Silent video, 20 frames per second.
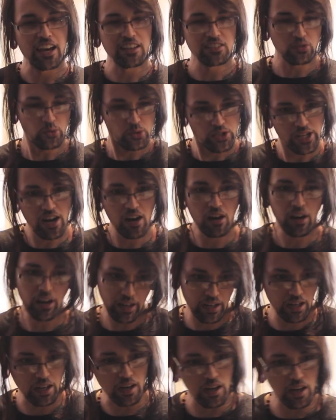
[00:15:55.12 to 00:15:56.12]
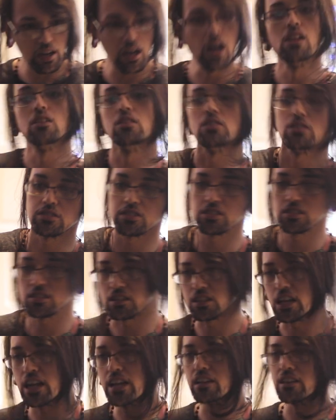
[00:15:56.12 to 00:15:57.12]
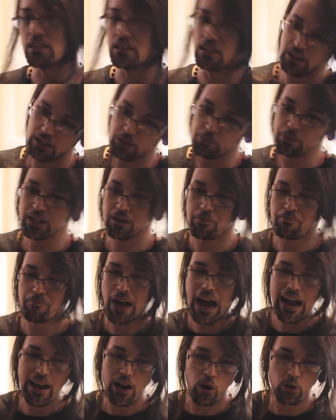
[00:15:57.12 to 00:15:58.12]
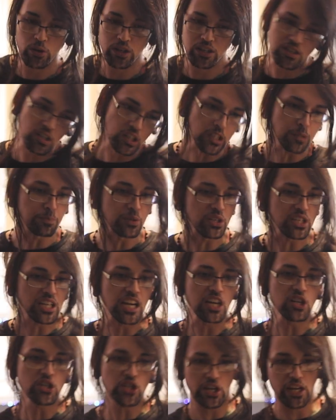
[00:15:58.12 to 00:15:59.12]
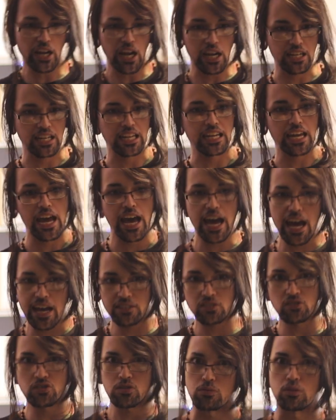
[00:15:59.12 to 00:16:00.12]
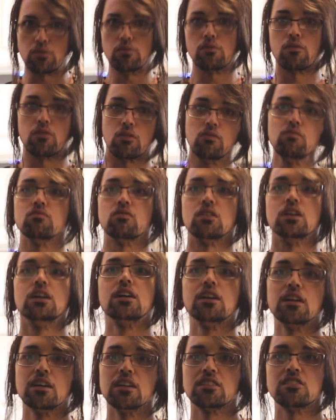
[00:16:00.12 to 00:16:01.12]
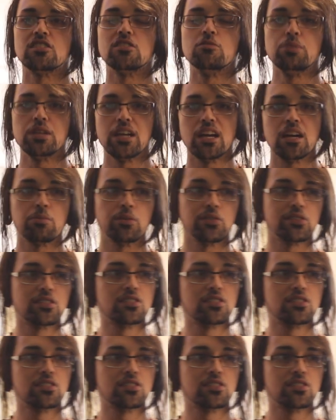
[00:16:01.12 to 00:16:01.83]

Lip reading: esoterica a little bit of my own interpretation and gas to be able